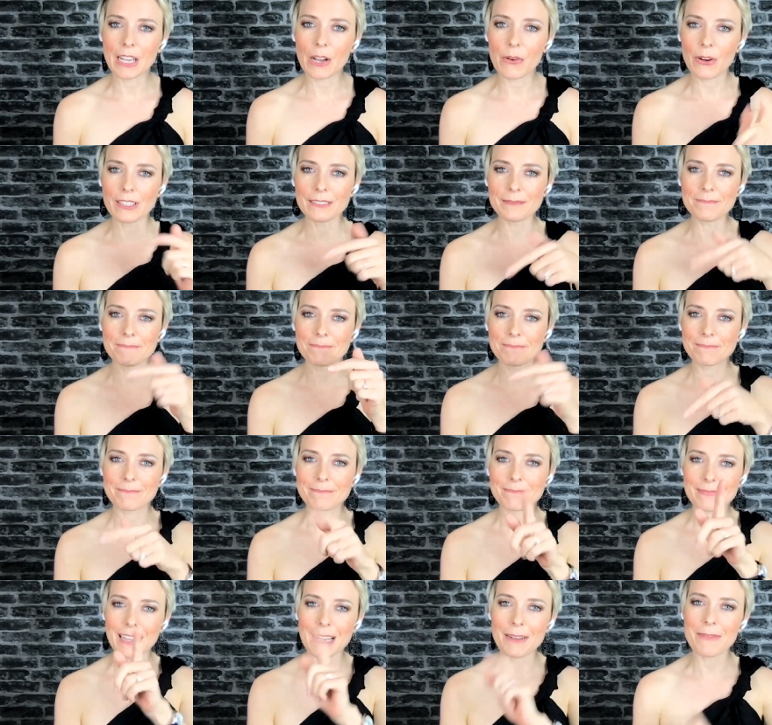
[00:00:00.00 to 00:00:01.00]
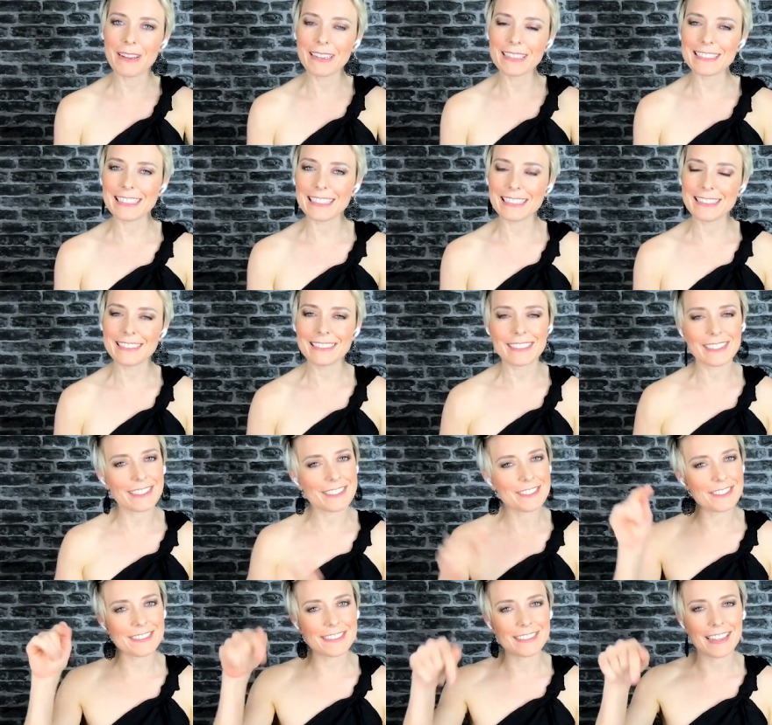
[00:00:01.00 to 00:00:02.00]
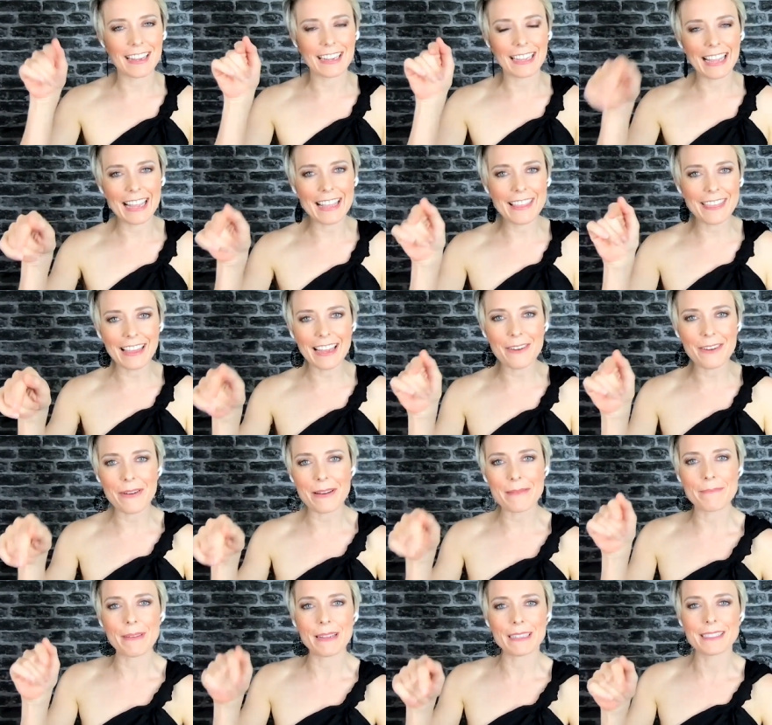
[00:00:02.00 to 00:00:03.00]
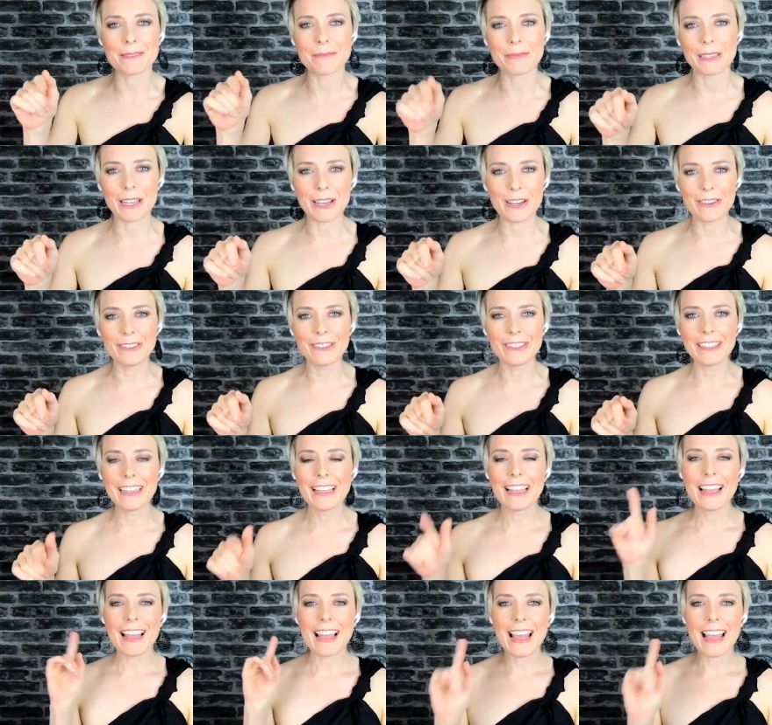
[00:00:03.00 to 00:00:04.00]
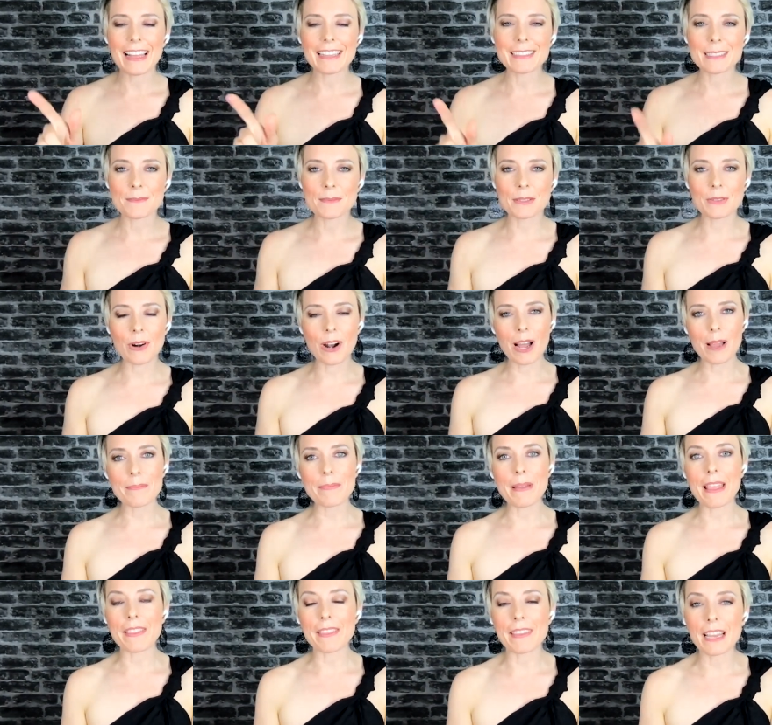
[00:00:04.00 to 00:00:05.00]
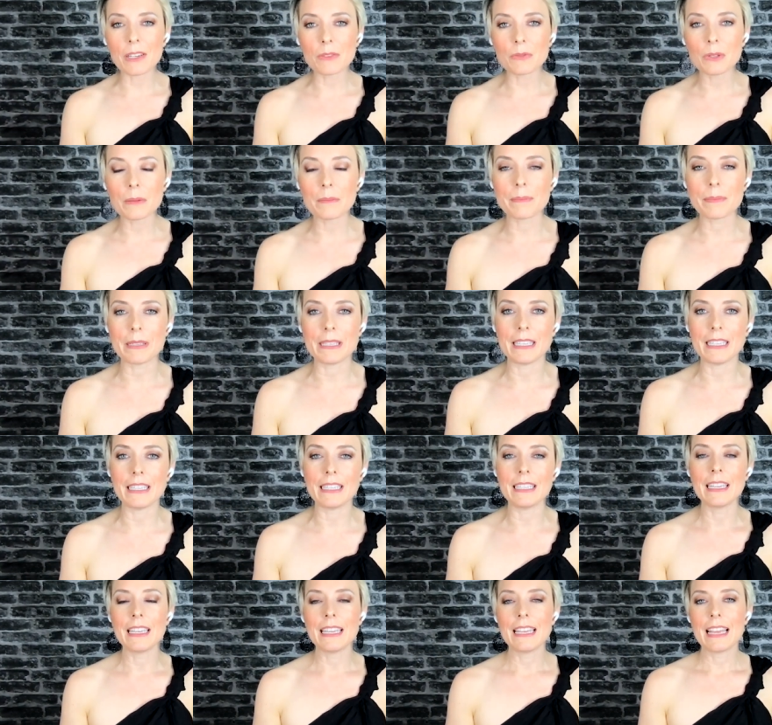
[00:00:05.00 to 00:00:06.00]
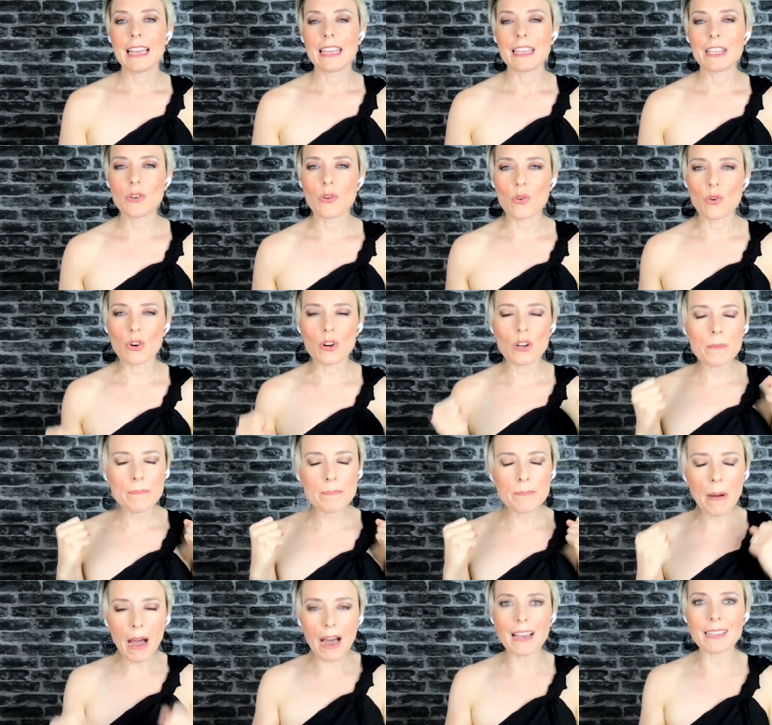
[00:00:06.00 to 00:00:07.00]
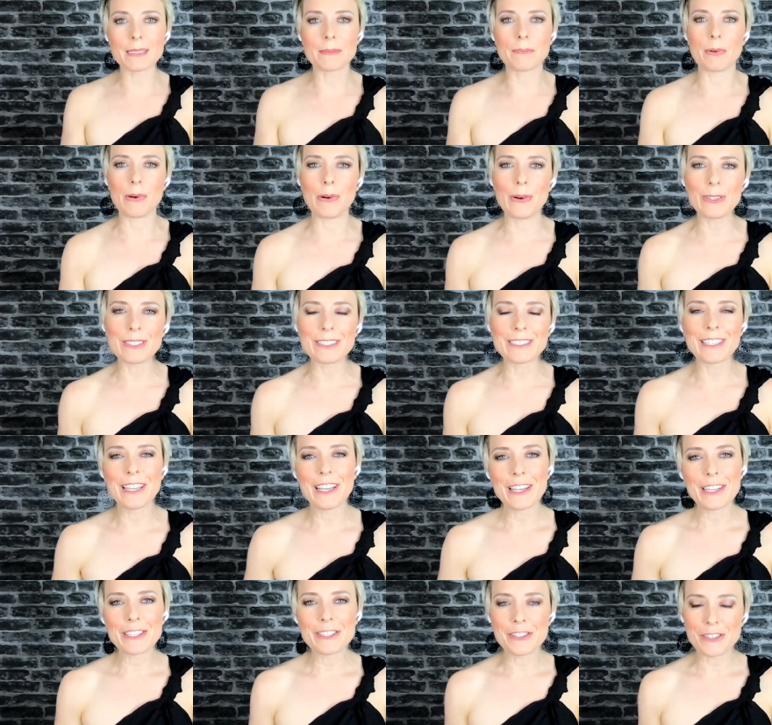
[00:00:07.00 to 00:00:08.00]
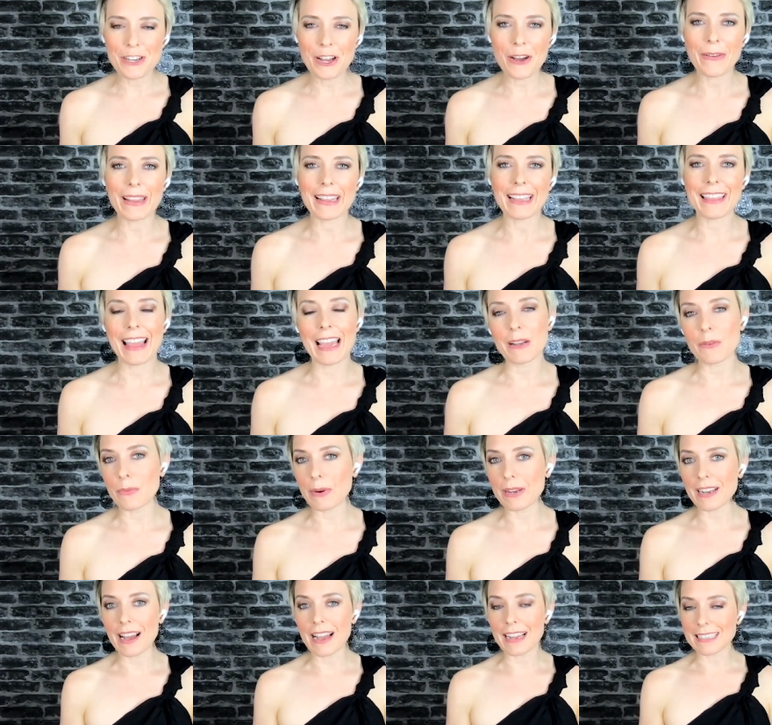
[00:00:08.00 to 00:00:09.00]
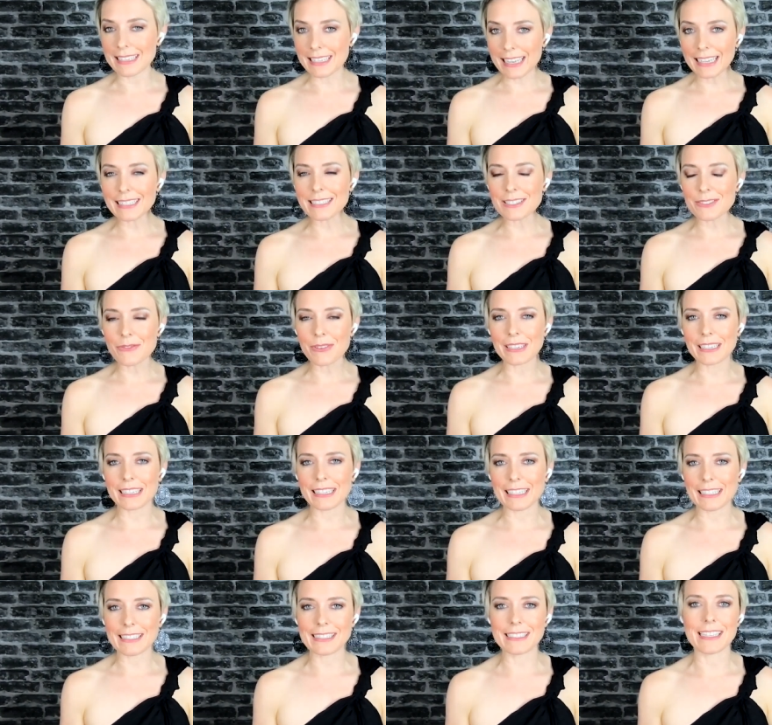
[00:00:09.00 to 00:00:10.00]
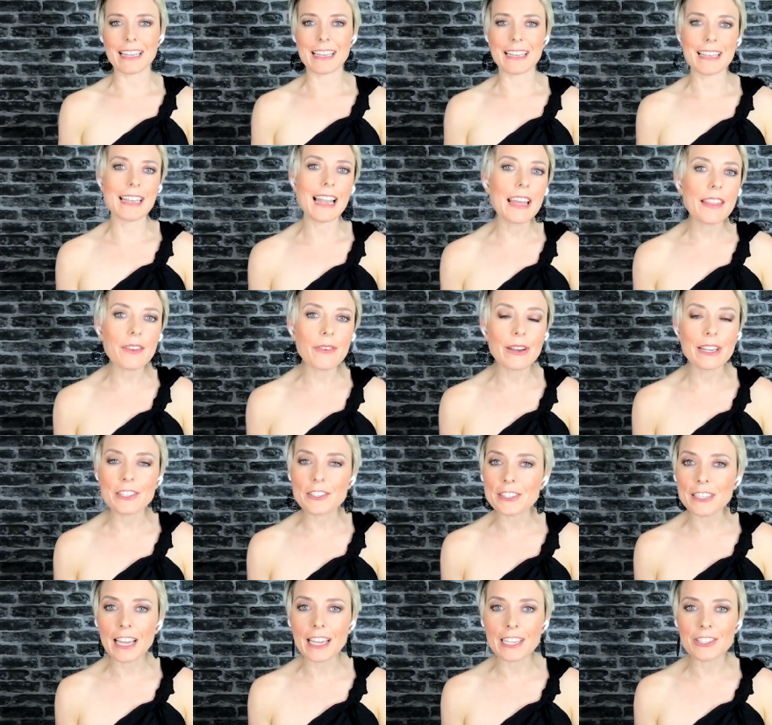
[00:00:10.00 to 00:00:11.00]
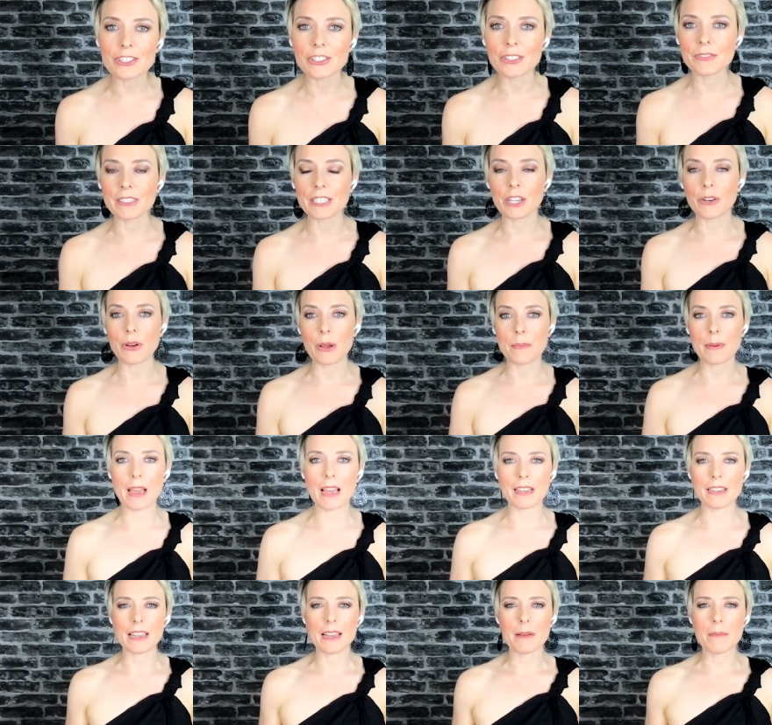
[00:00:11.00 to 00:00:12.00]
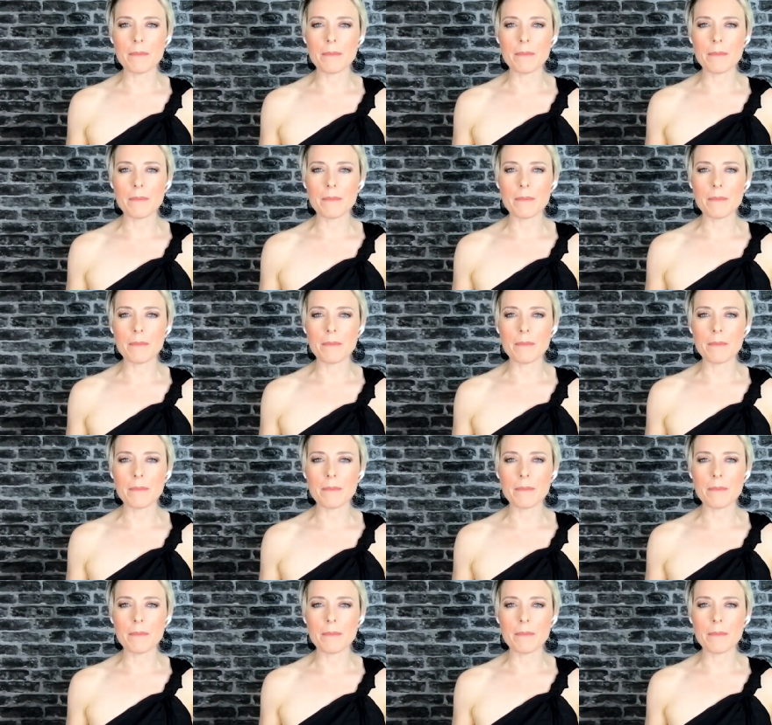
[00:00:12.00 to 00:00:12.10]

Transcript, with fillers: Go on. I'm waiting. You can just like hit that red button below and subscribe, and that will be your passport to knowing that when I next release another educational video about